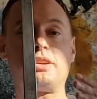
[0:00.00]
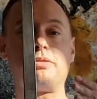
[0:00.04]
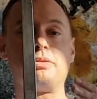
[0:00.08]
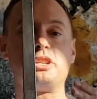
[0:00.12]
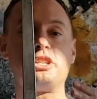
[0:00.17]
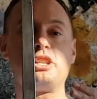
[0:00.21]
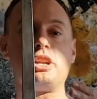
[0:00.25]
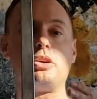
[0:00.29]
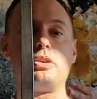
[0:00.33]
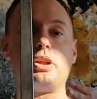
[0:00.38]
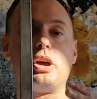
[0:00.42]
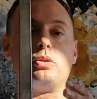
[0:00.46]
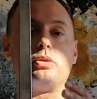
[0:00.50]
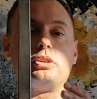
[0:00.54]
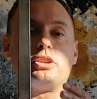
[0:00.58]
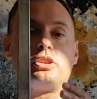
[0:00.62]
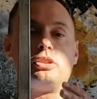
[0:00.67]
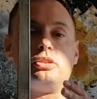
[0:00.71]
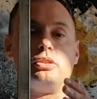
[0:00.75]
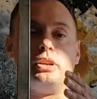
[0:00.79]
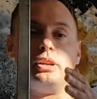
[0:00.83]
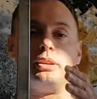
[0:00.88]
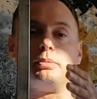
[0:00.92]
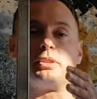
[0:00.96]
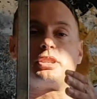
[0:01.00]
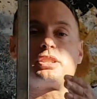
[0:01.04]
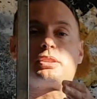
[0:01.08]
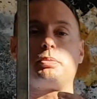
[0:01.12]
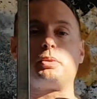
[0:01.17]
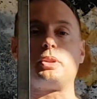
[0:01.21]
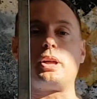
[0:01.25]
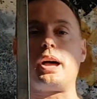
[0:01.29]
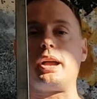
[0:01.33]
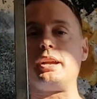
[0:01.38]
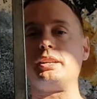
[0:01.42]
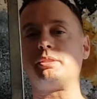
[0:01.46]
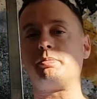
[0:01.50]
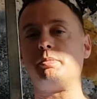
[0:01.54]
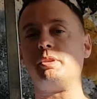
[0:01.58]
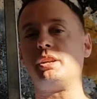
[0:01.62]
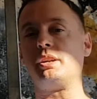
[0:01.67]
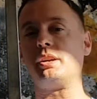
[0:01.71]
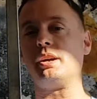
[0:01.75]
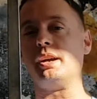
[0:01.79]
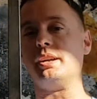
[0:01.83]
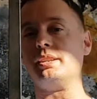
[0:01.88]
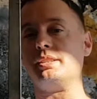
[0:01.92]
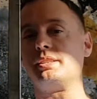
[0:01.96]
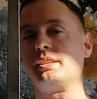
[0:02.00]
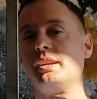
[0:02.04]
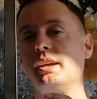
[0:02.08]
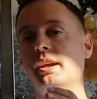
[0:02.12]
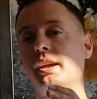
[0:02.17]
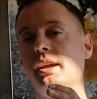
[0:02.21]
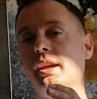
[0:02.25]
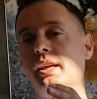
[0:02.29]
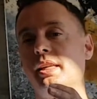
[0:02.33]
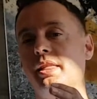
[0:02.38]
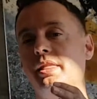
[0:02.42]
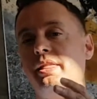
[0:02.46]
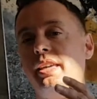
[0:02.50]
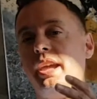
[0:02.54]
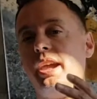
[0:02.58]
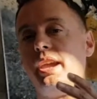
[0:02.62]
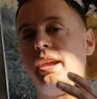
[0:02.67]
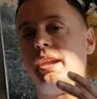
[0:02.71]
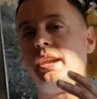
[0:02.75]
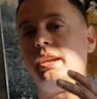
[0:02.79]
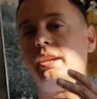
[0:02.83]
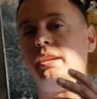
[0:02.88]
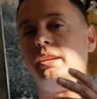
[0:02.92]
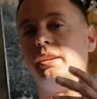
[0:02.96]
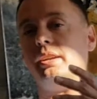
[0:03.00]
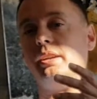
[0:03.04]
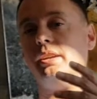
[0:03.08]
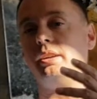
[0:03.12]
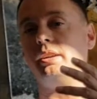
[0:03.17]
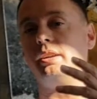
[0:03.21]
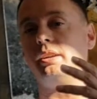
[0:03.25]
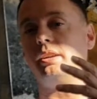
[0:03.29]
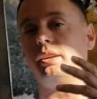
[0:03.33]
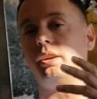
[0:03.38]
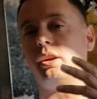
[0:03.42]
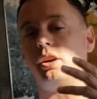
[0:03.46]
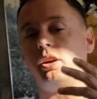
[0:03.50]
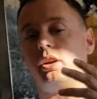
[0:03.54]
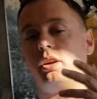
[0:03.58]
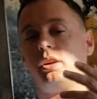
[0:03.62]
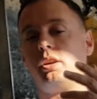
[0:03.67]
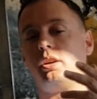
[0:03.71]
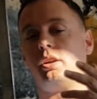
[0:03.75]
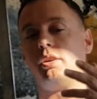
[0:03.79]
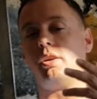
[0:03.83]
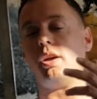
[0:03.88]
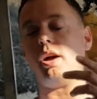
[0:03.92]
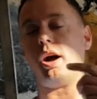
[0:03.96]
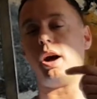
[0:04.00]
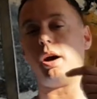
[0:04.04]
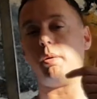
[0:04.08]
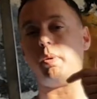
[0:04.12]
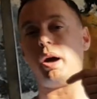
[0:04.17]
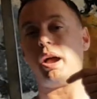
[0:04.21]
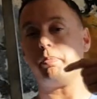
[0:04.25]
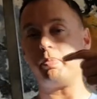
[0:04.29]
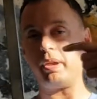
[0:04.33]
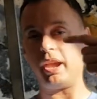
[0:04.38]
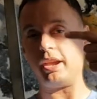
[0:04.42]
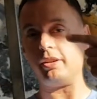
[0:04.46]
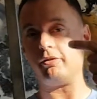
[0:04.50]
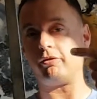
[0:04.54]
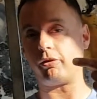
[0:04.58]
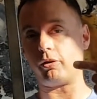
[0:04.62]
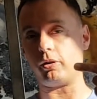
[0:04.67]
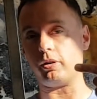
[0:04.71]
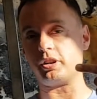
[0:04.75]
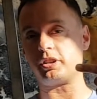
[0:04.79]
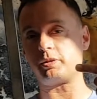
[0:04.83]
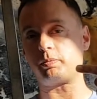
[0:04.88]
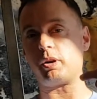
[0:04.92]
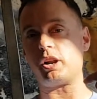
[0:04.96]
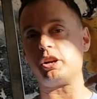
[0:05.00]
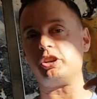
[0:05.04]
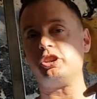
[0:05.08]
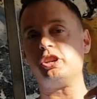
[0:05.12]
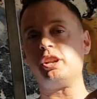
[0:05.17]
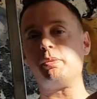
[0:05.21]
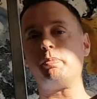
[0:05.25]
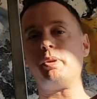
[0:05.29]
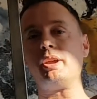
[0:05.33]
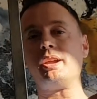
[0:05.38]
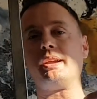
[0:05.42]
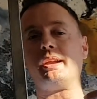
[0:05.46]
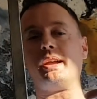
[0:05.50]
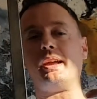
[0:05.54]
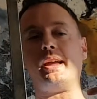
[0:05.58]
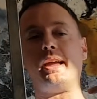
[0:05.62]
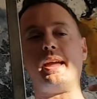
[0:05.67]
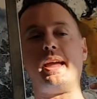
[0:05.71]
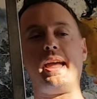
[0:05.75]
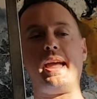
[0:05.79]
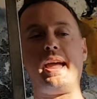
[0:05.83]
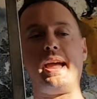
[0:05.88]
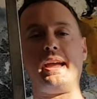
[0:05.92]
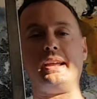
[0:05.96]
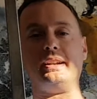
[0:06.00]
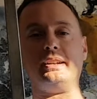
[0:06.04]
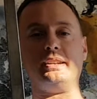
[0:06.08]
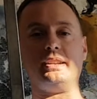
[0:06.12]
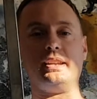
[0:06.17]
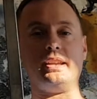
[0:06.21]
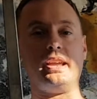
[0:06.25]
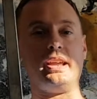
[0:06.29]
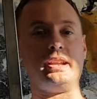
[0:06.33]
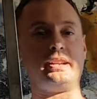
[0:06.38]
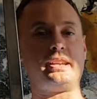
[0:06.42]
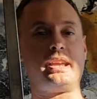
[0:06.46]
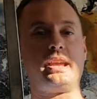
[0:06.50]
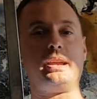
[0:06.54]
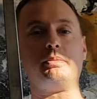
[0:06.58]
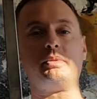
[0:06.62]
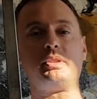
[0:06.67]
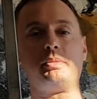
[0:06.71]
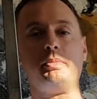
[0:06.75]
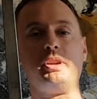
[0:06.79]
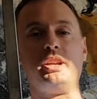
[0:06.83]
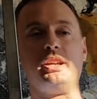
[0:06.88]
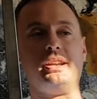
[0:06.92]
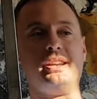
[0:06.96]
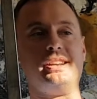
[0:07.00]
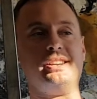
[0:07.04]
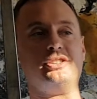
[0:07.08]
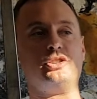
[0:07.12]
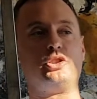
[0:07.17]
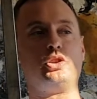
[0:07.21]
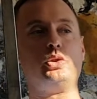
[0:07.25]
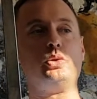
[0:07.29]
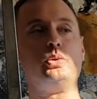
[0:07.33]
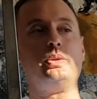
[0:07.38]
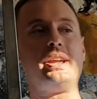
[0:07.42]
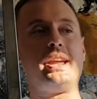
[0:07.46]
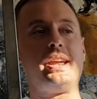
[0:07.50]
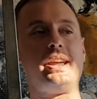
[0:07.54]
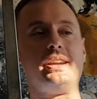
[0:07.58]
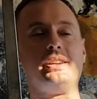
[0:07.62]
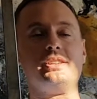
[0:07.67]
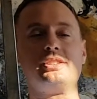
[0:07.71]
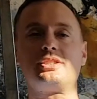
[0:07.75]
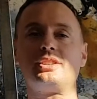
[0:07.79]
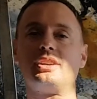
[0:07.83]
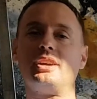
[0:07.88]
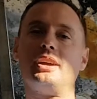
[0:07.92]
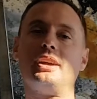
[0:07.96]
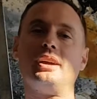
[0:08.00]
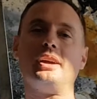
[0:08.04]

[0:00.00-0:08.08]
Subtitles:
give a shout out to HEMA Supplies because they, I paid for express shipping and it came to me in 2 days,